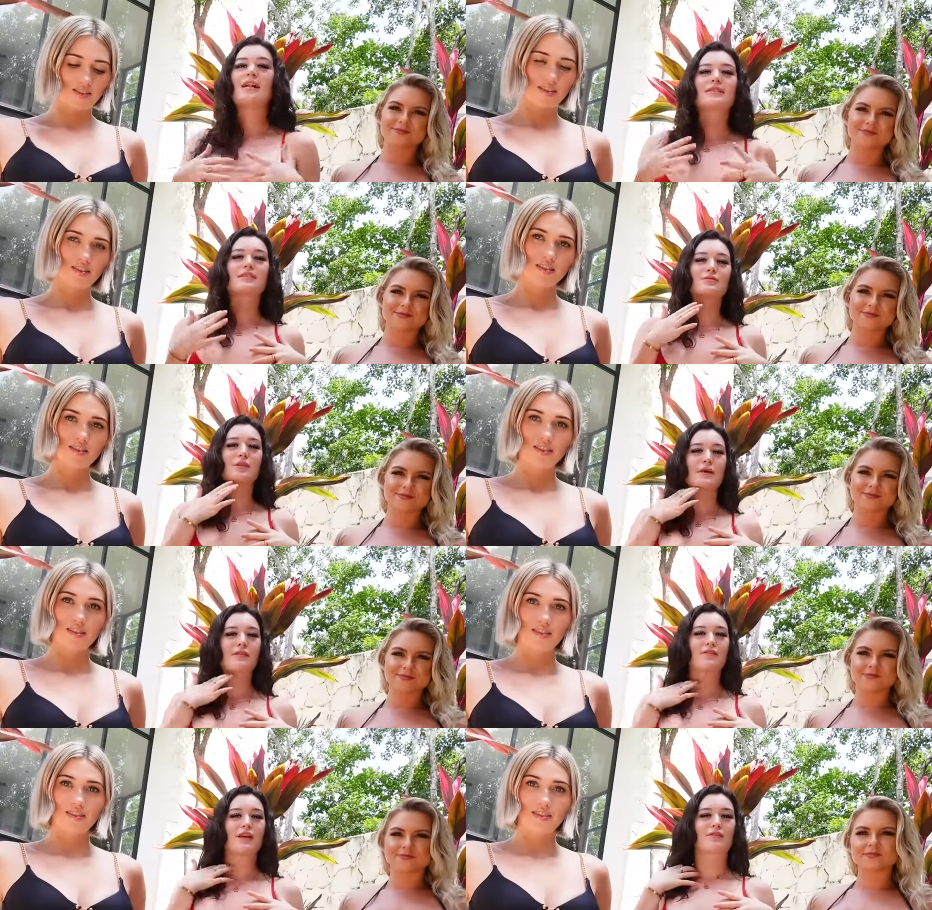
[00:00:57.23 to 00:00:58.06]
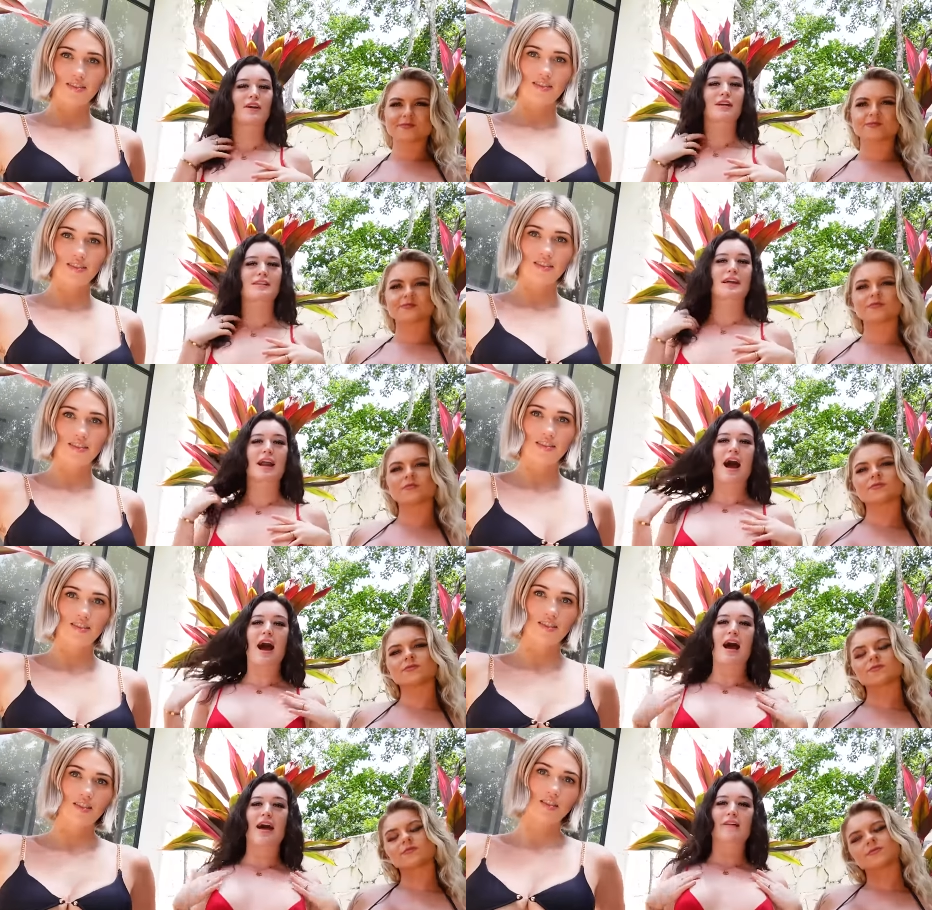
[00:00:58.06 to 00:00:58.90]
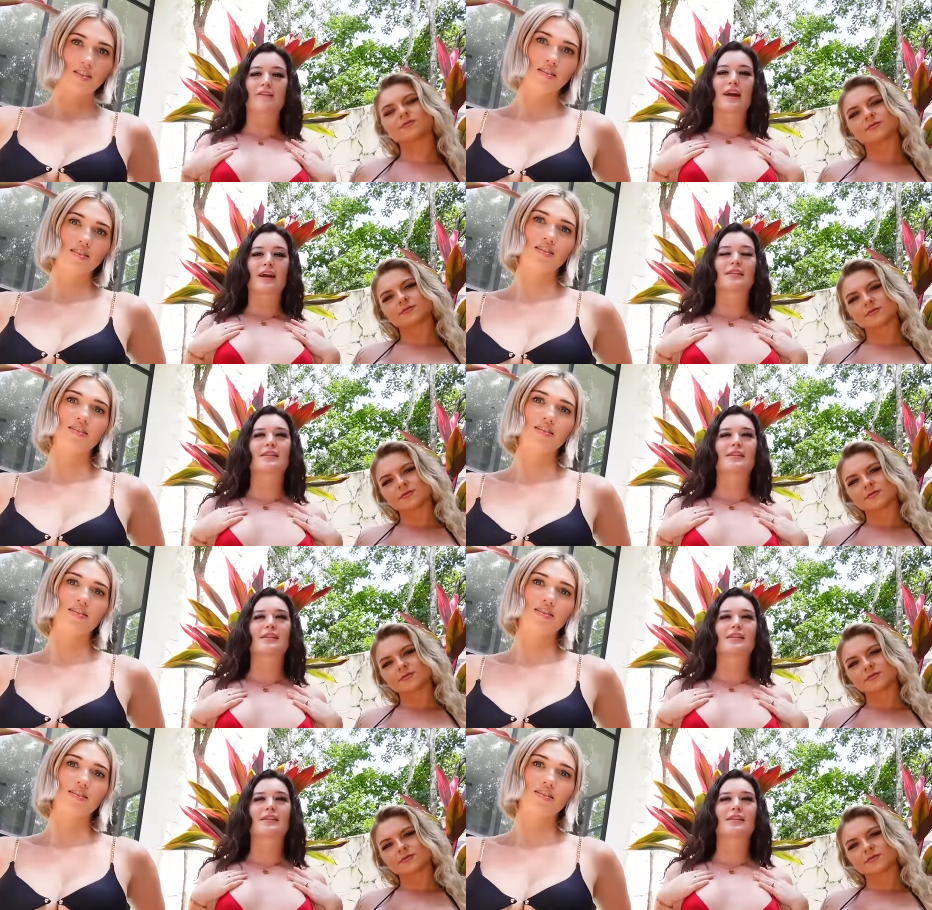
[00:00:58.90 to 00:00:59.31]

Speaker 1: This is one of my favorites. And I rate